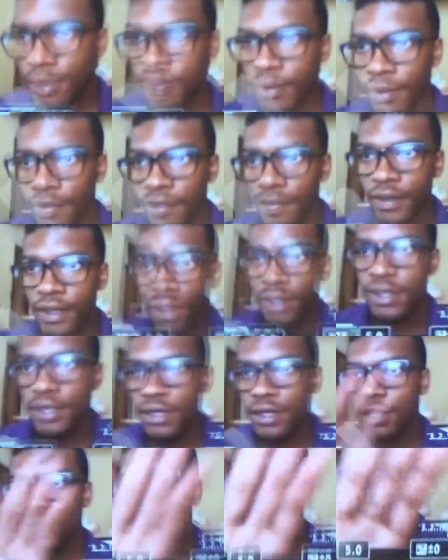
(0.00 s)
my face
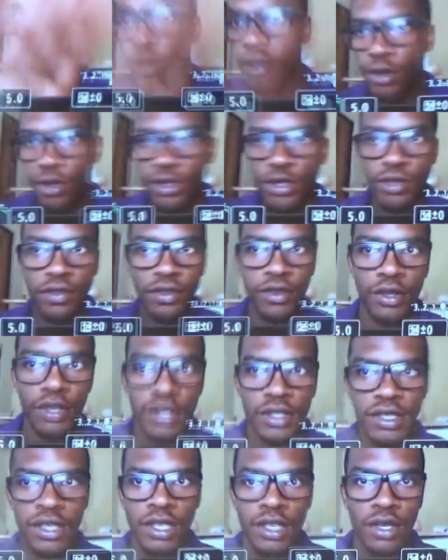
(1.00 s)
the autofocus
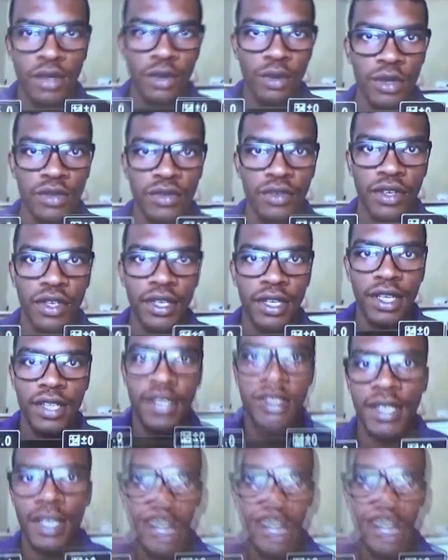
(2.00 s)
was very nice